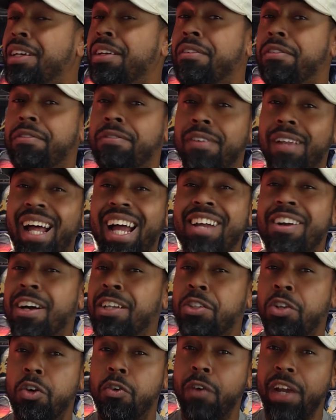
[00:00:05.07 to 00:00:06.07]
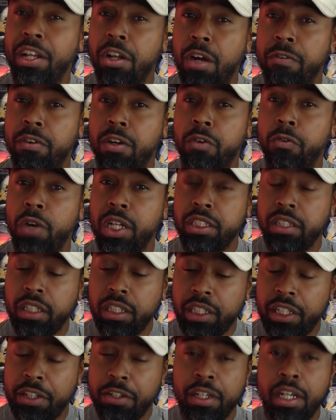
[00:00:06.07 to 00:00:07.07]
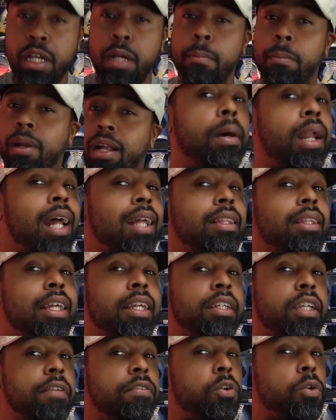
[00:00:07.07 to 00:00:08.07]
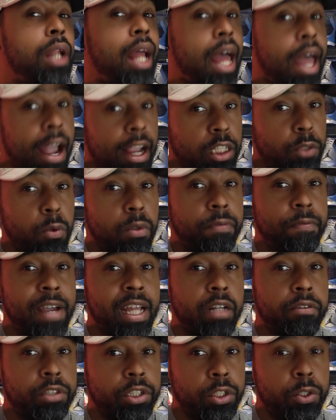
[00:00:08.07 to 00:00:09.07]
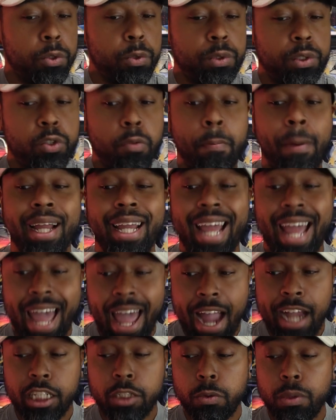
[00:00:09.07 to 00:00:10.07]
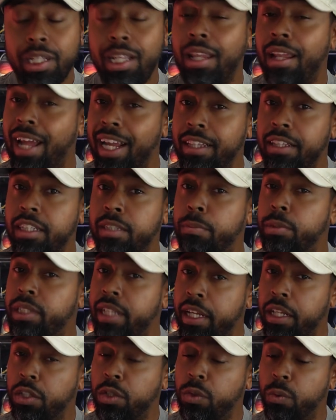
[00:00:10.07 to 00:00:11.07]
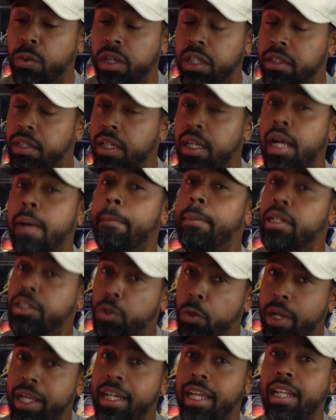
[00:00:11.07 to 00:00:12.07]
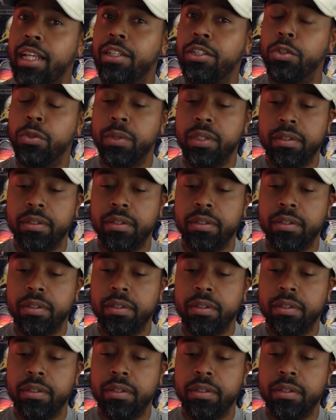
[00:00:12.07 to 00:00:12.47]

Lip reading: going to fly under the radar for the rest of the year, but I think if you're an actual fan of shoes, you might actually like this particular one. Let's go ahead and get into